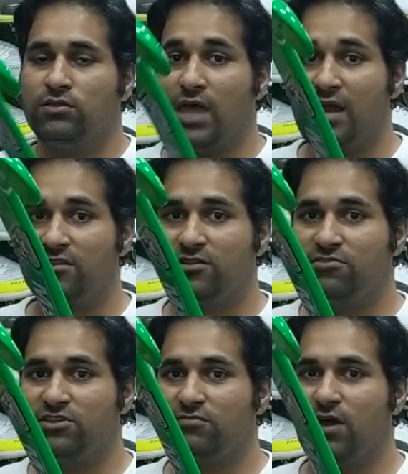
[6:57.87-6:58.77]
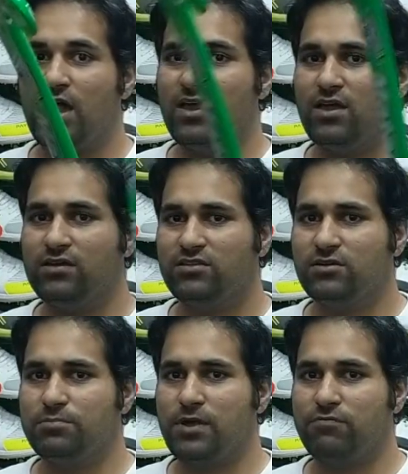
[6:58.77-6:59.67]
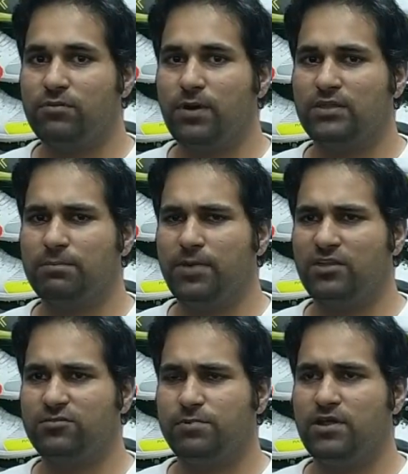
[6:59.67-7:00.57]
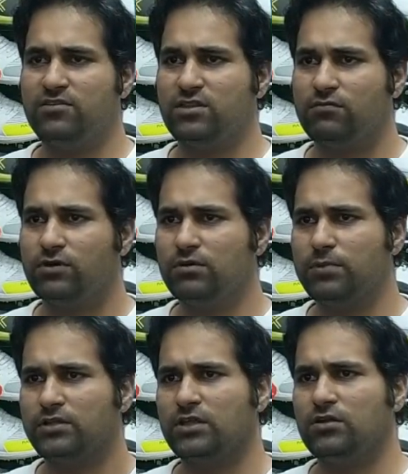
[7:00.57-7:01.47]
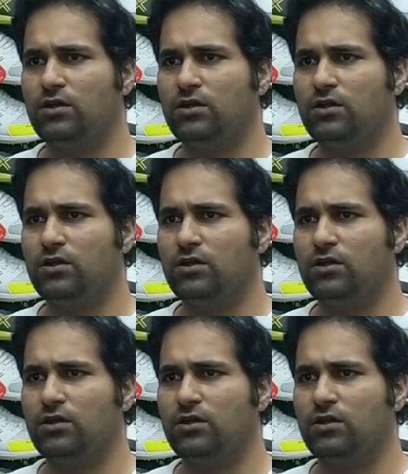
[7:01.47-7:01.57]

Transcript: That is the reason why it isn't preferred by the best players in the world, but the